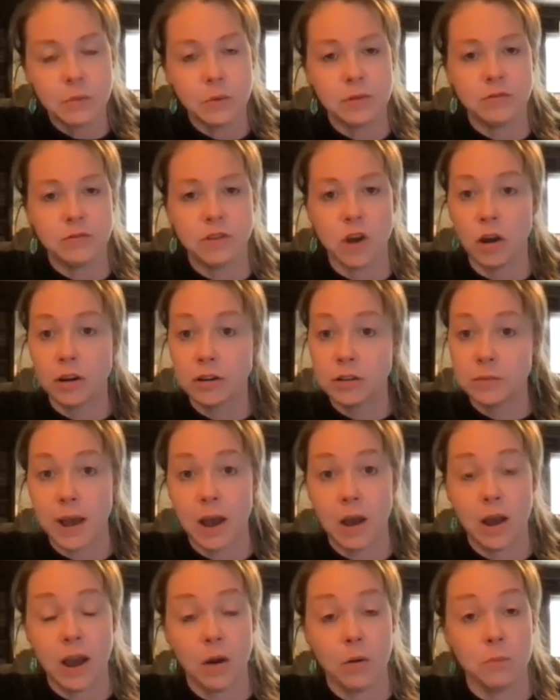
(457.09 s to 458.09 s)
We've talked
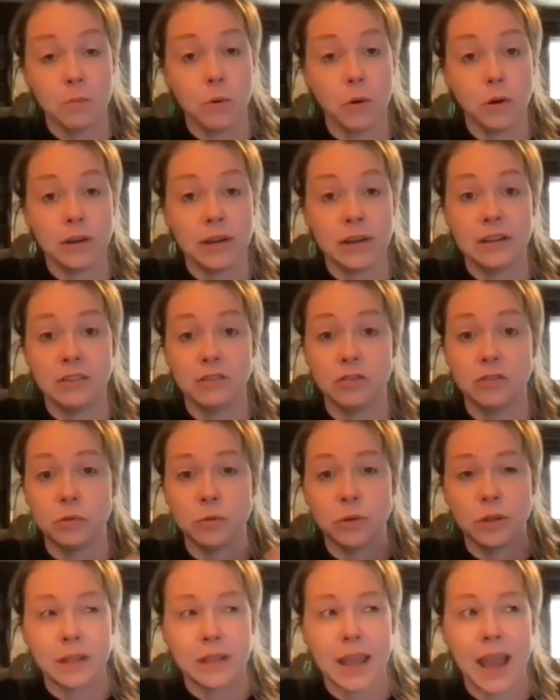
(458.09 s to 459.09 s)
about how important it is to
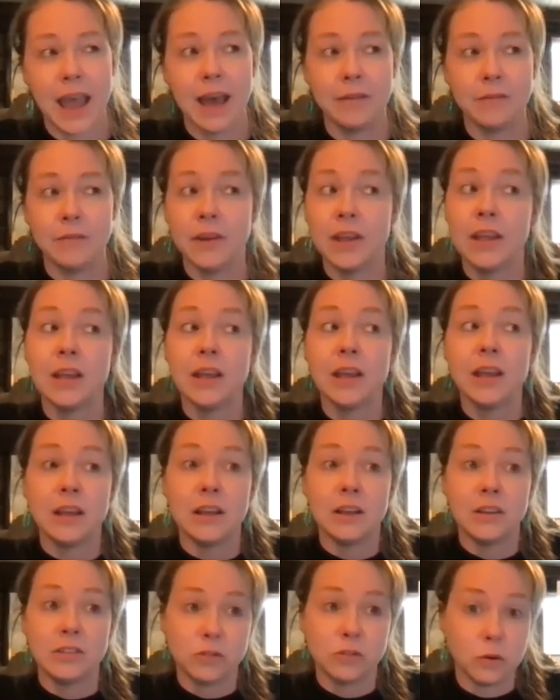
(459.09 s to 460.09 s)
really have
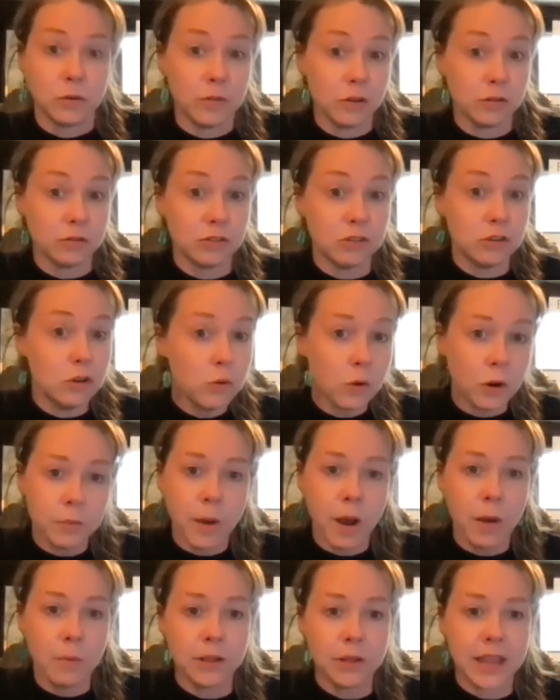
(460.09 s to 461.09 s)
sort of those newer
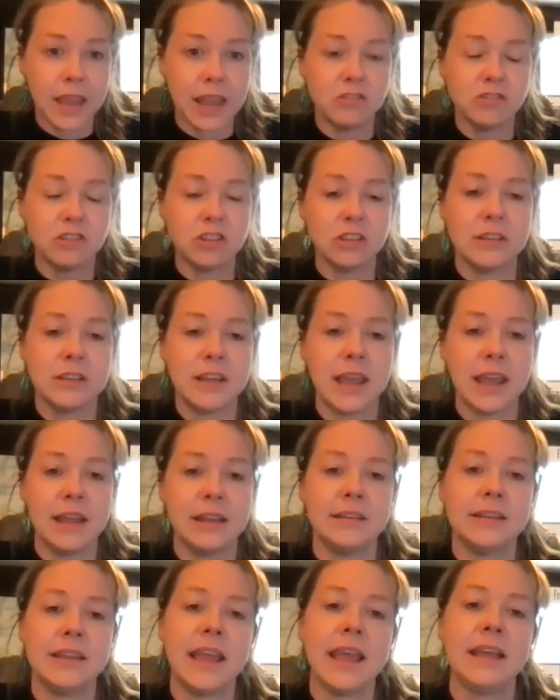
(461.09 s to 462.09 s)
publication
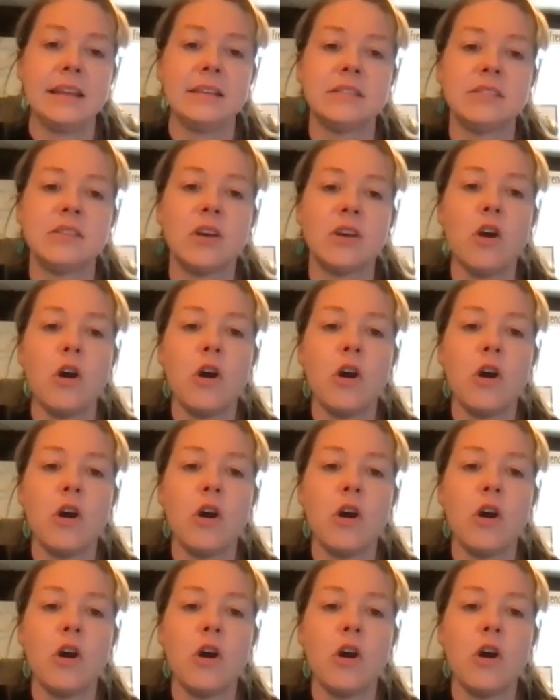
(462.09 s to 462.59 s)
dates.